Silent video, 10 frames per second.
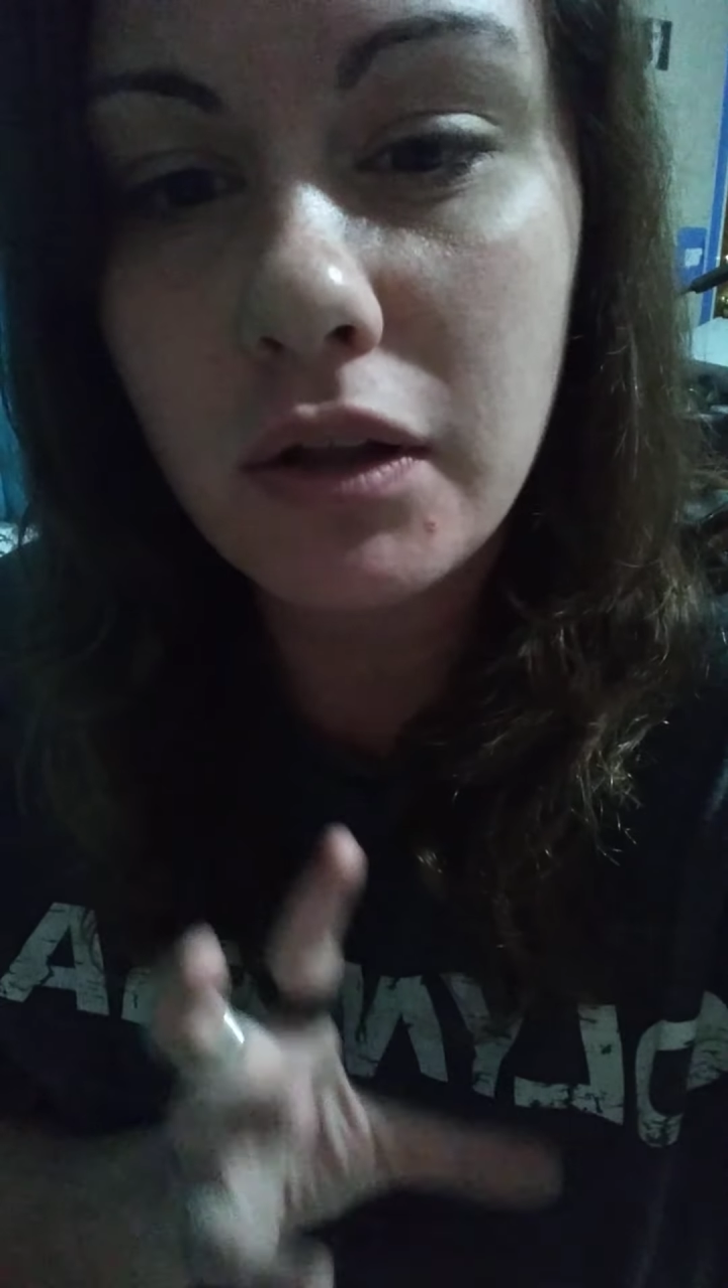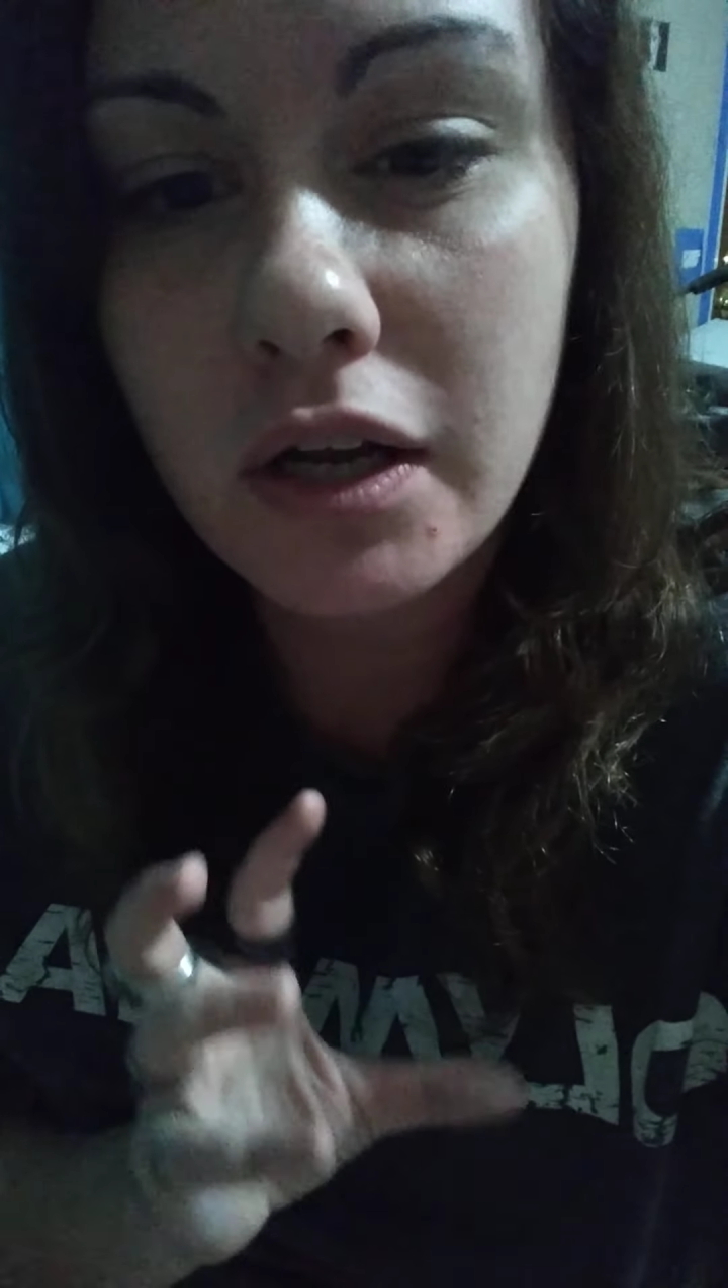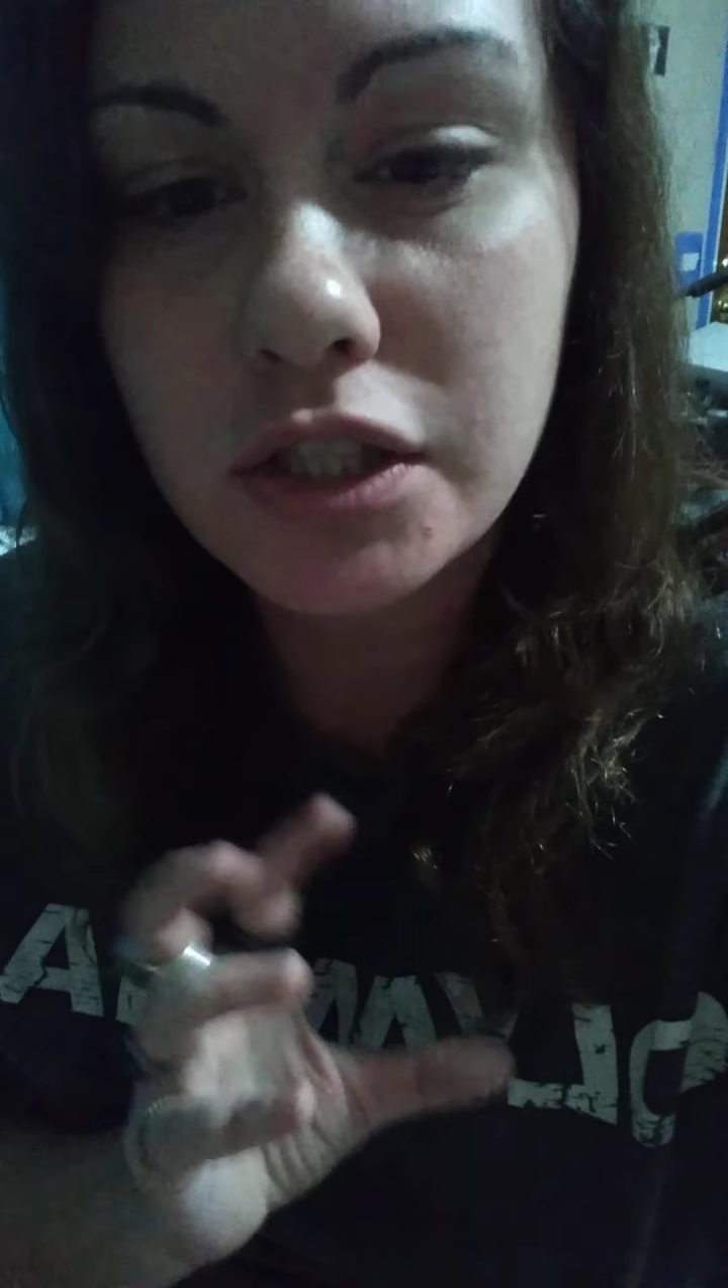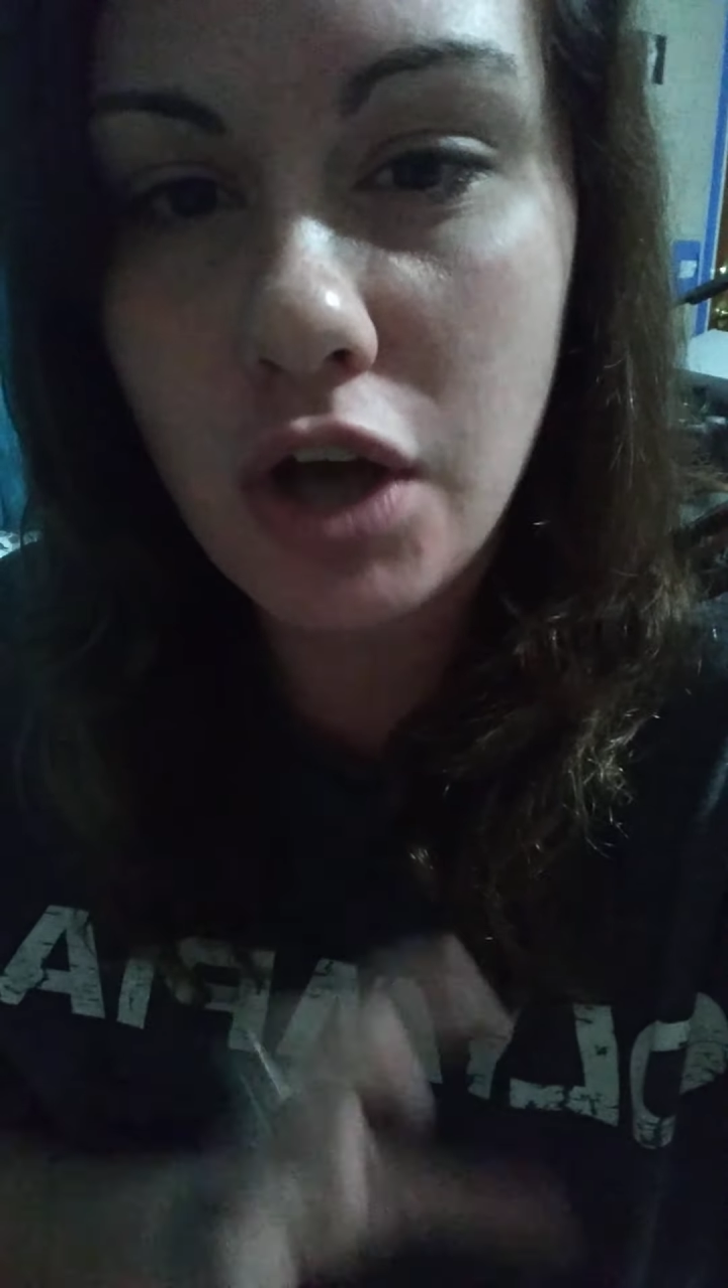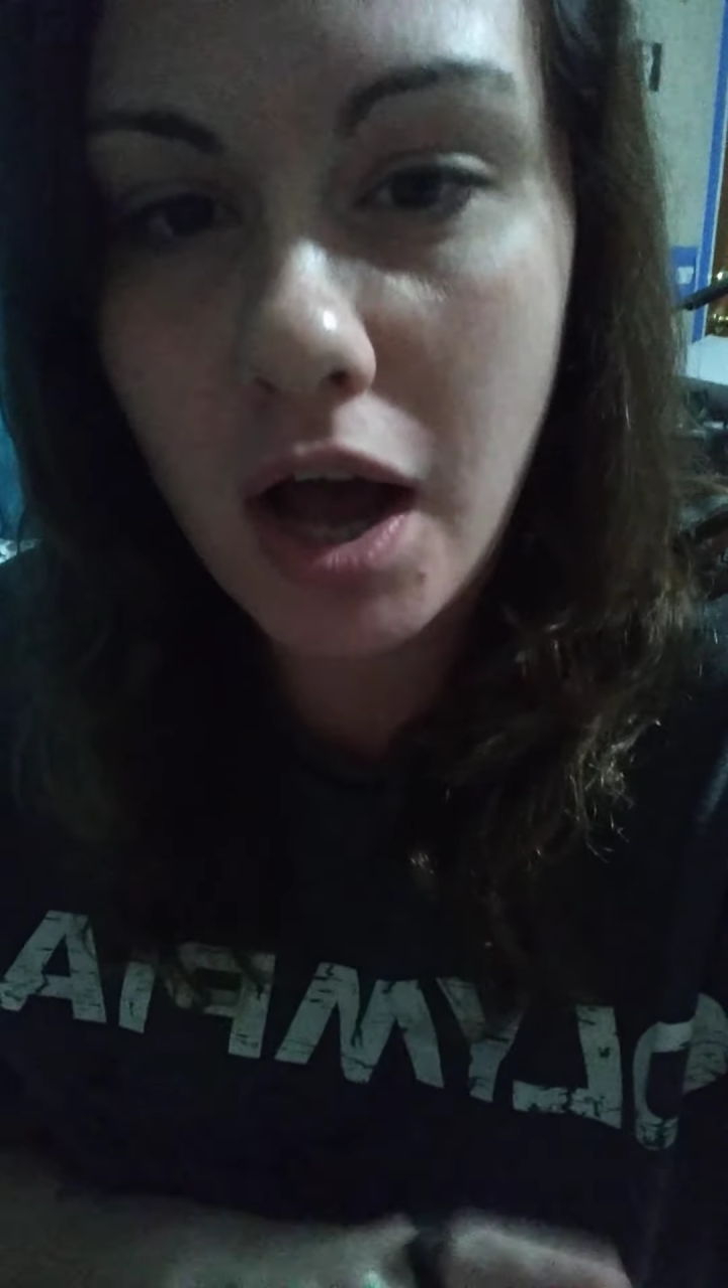
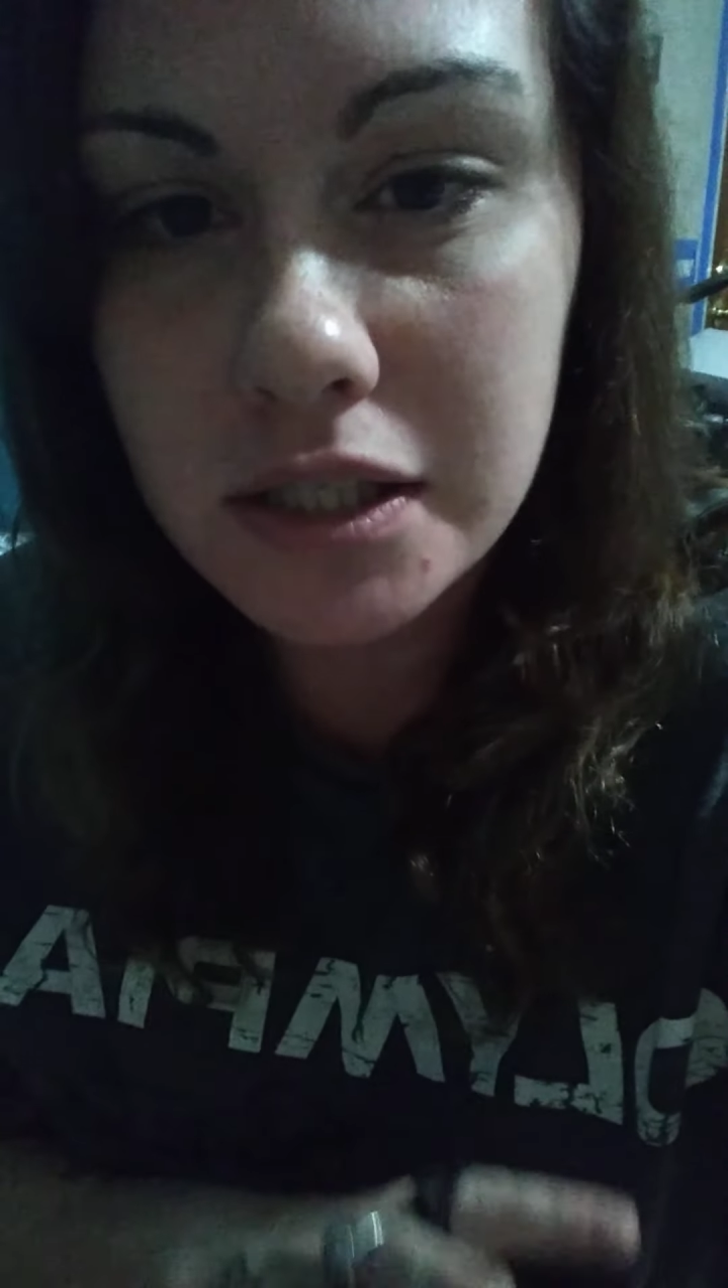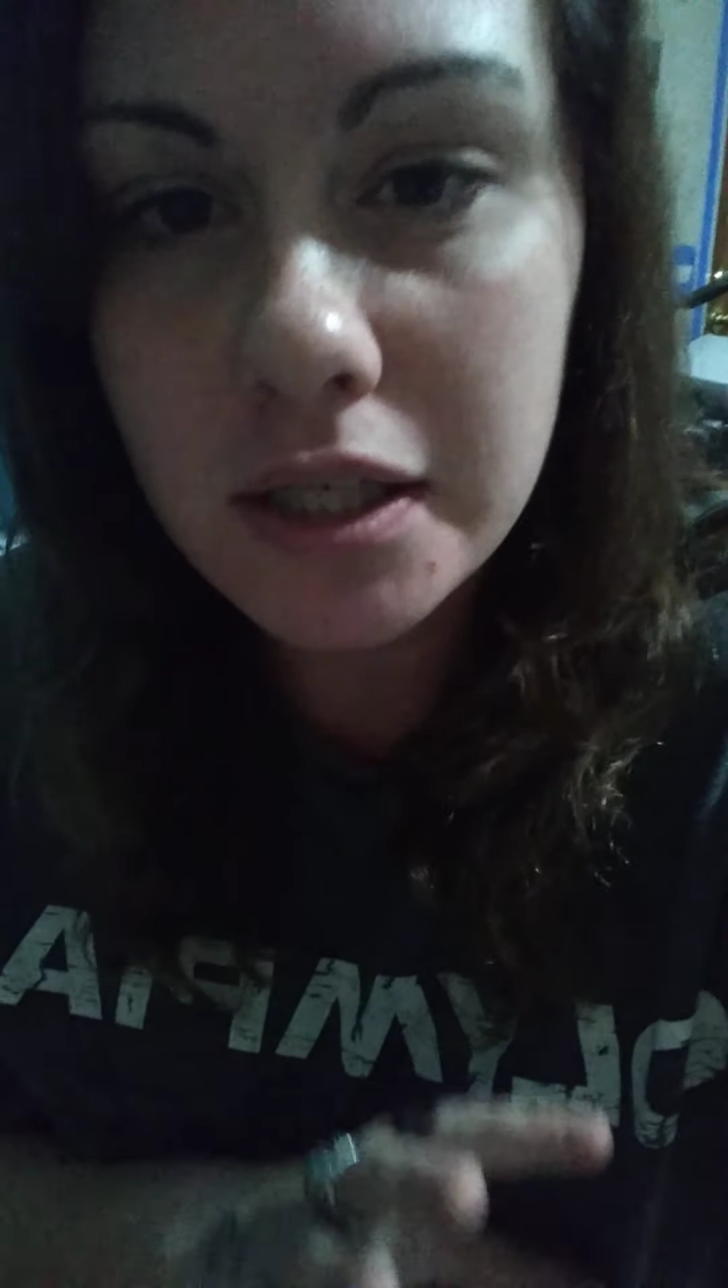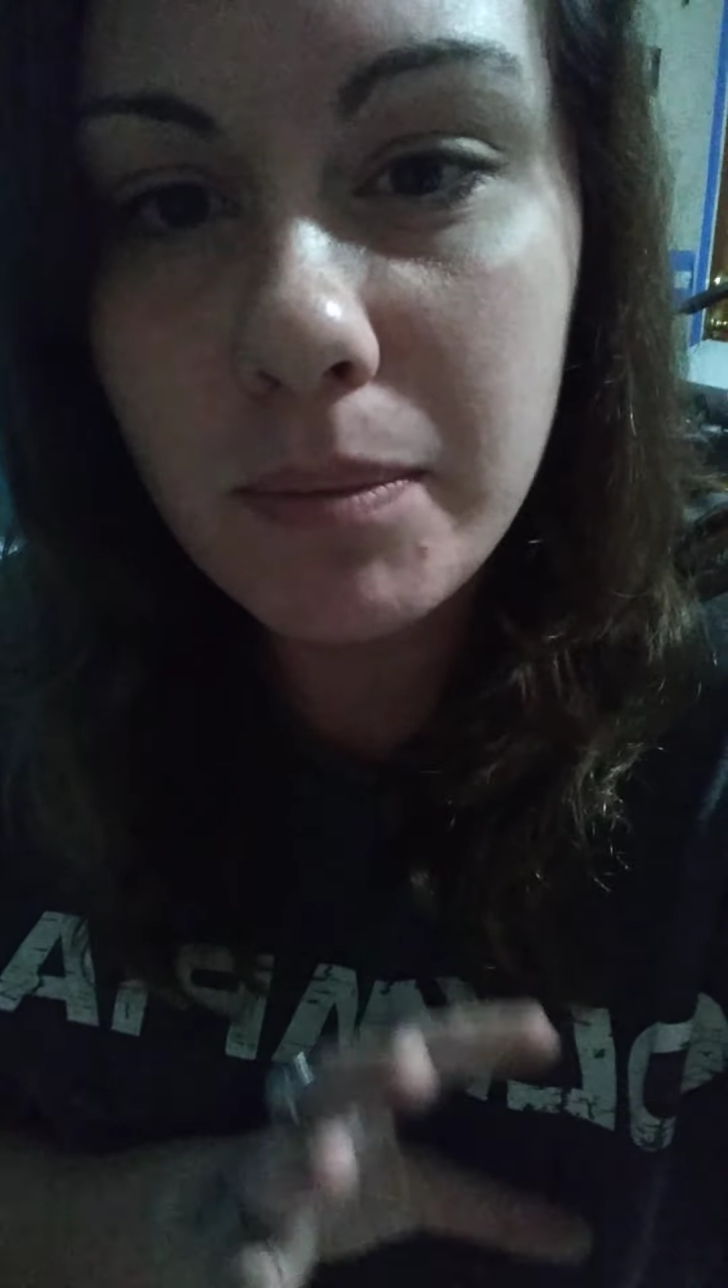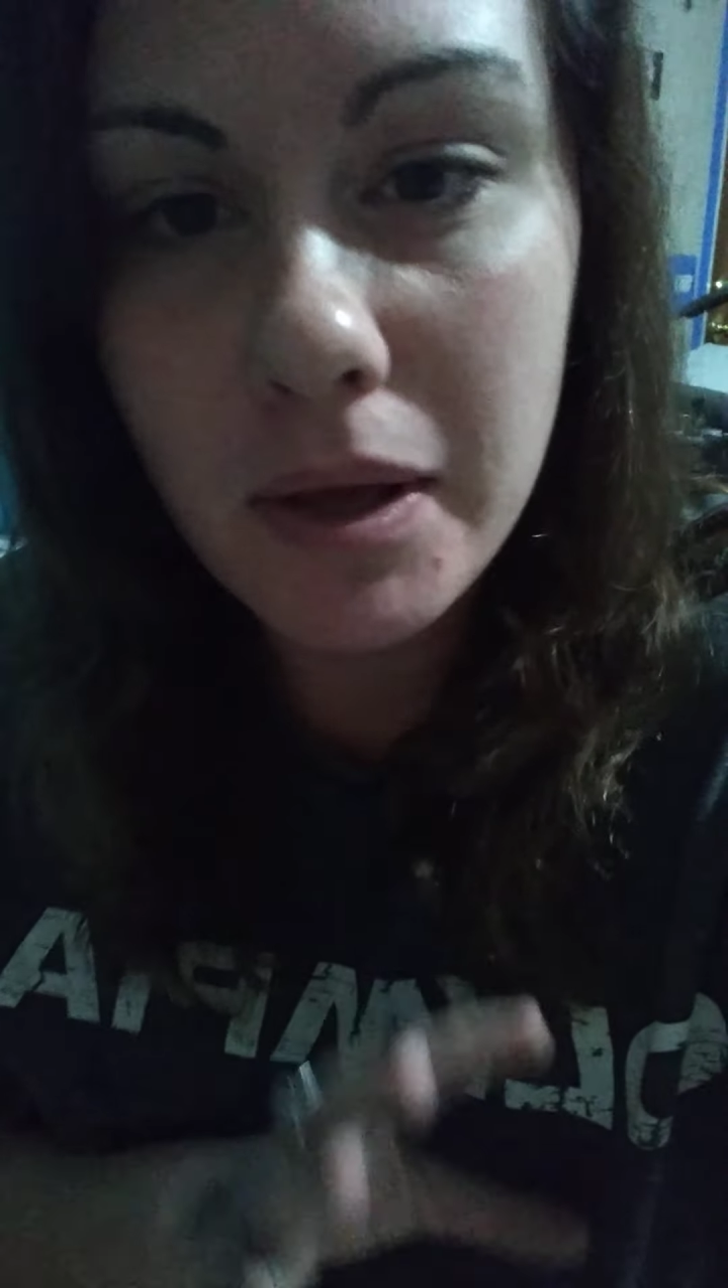lot of toxic